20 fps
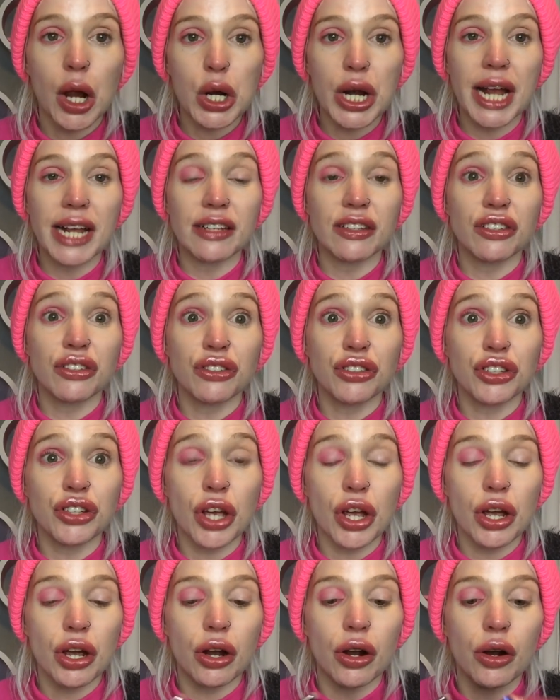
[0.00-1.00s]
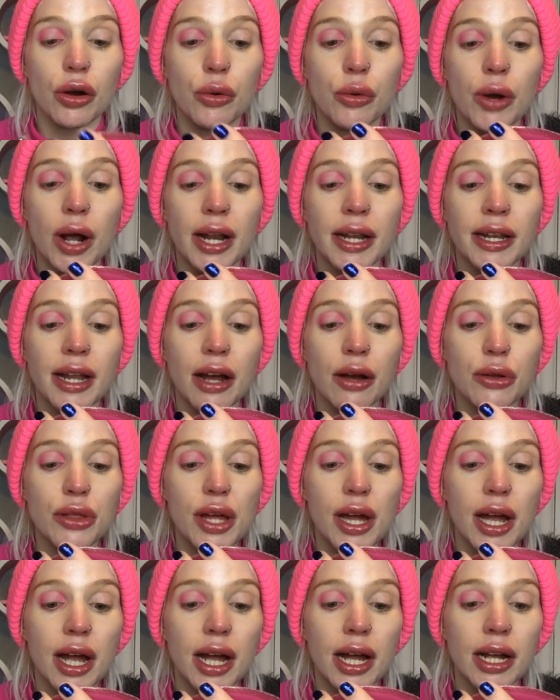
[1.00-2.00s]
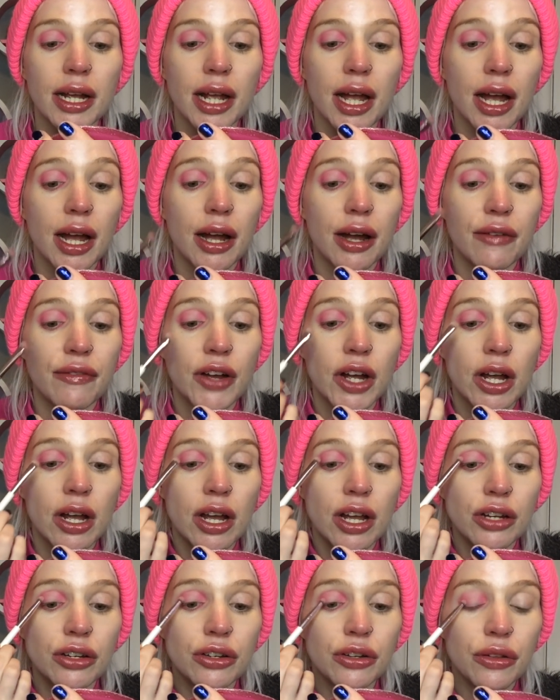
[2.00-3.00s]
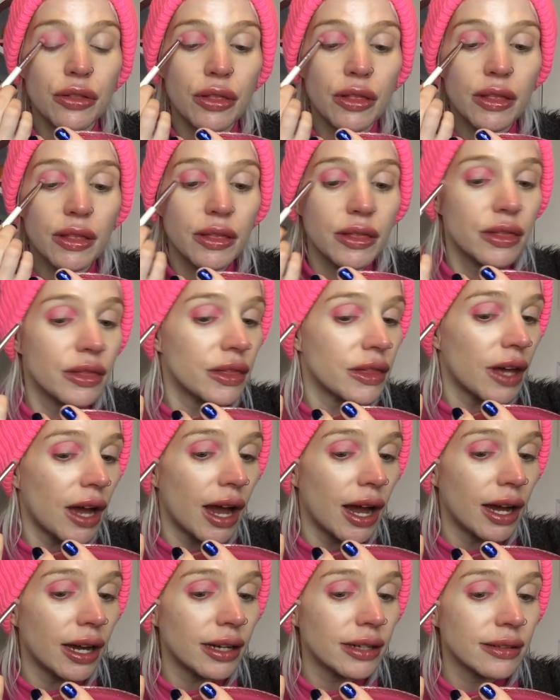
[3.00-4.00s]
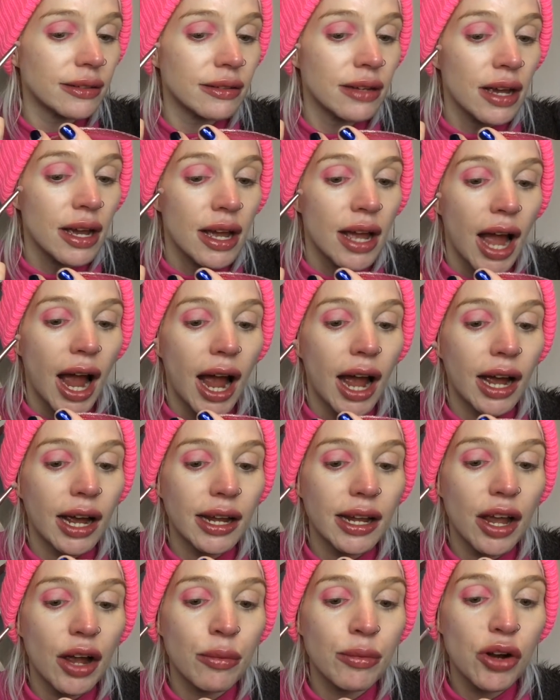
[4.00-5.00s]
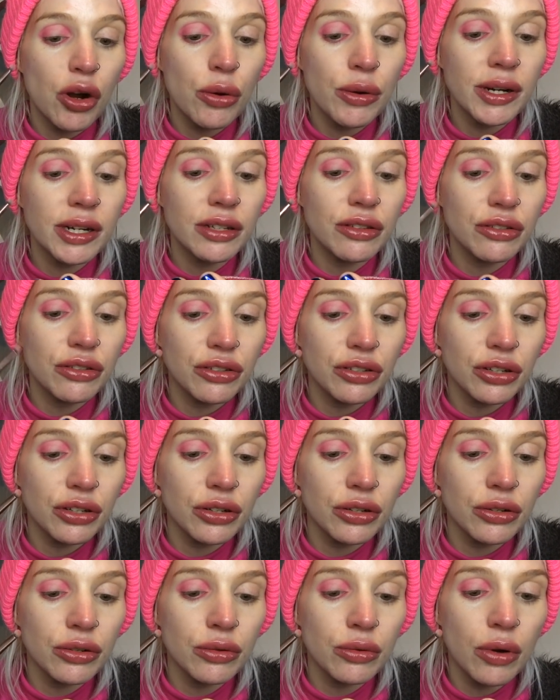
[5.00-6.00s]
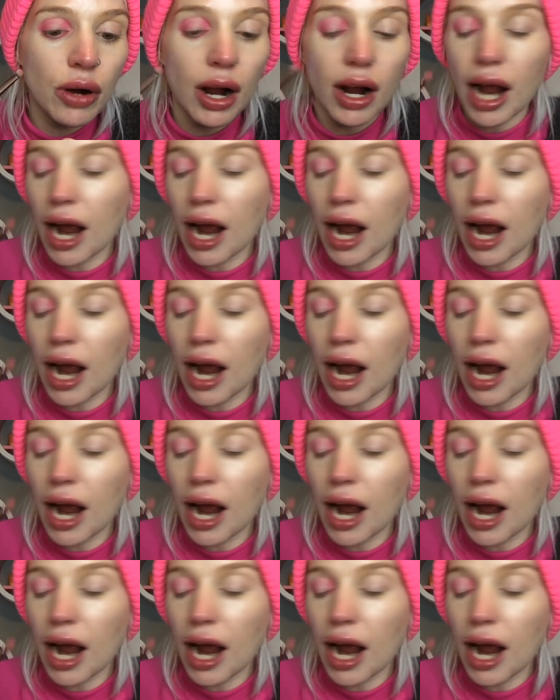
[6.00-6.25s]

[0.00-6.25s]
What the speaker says: Okay, so now that I have done that, I am going to